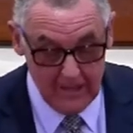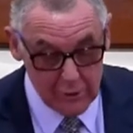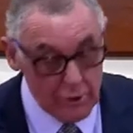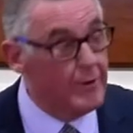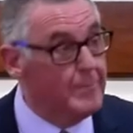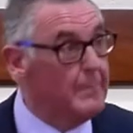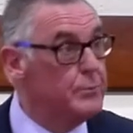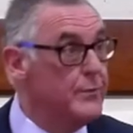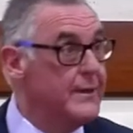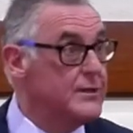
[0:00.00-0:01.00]
Do
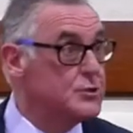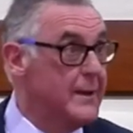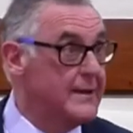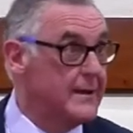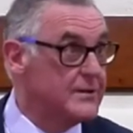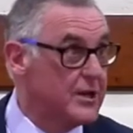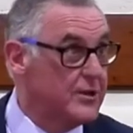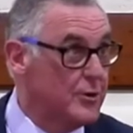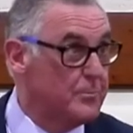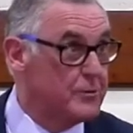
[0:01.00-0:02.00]
remember these meetings in
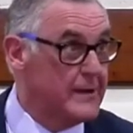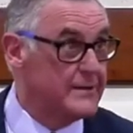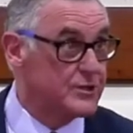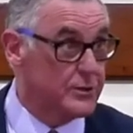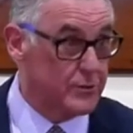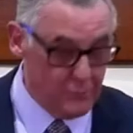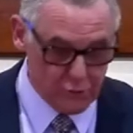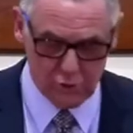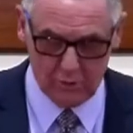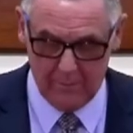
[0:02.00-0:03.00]
your prayers and
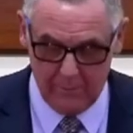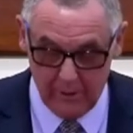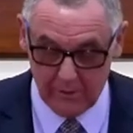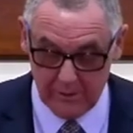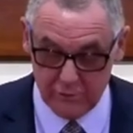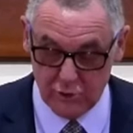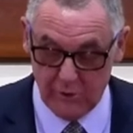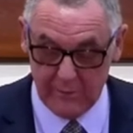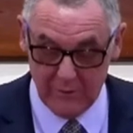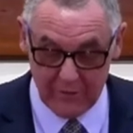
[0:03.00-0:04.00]
also come out and
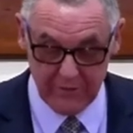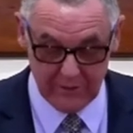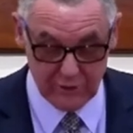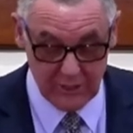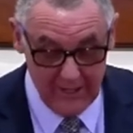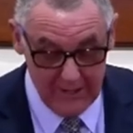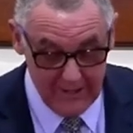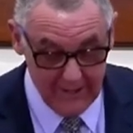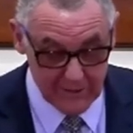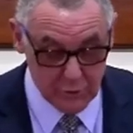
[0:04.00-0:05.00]
join with us
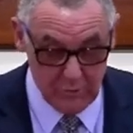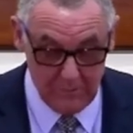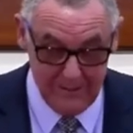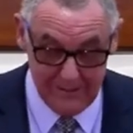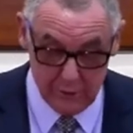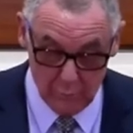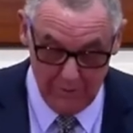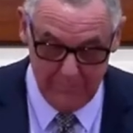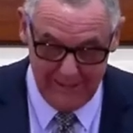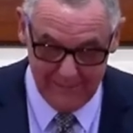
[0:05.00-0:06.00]
as we meet. There will
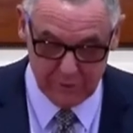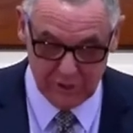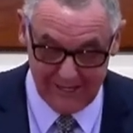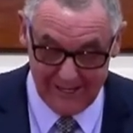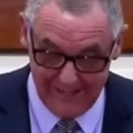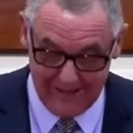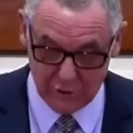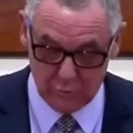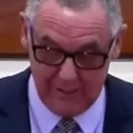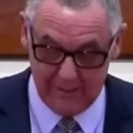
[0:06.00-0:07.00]
be hymn singing
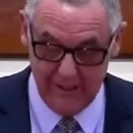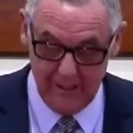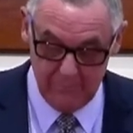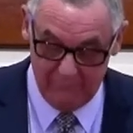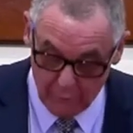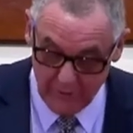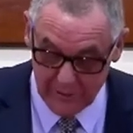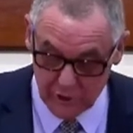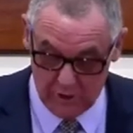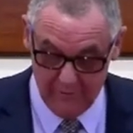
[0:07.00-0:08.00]
next week before
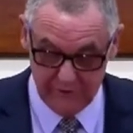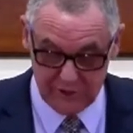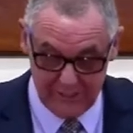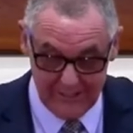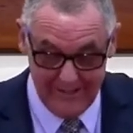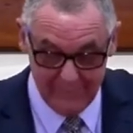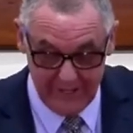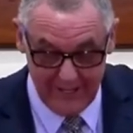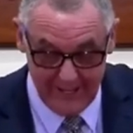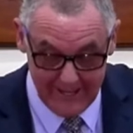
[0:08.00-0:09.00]
each service at 11
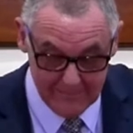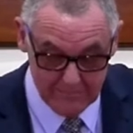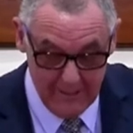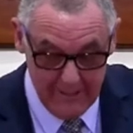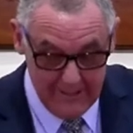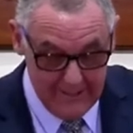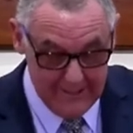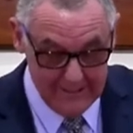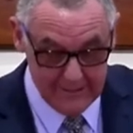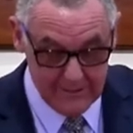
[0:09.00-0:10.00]
a.m.
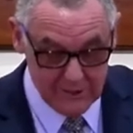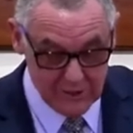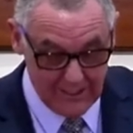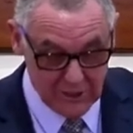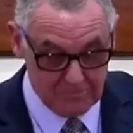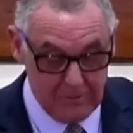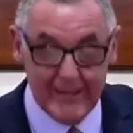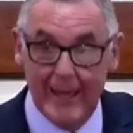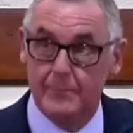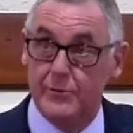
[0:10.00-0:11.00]
and 6
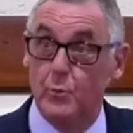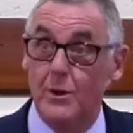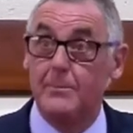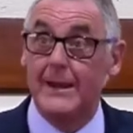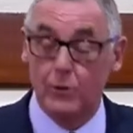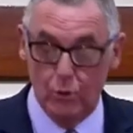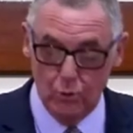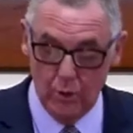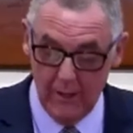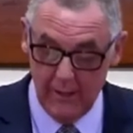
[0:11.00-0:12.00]
p.m. And there will be
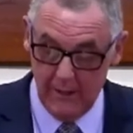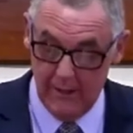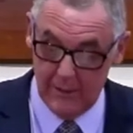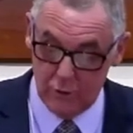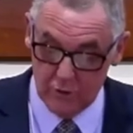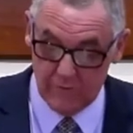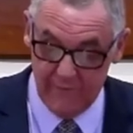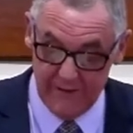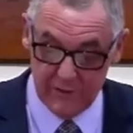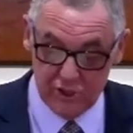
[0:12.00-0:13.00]
no uh, youth
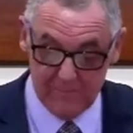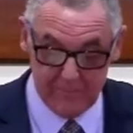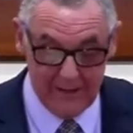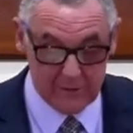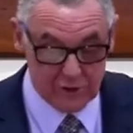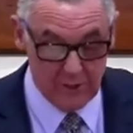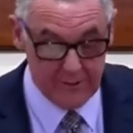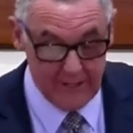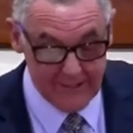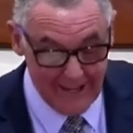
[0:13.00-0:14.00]
fellowship next
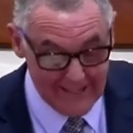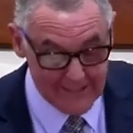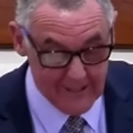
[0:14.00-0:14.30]
Sunday night.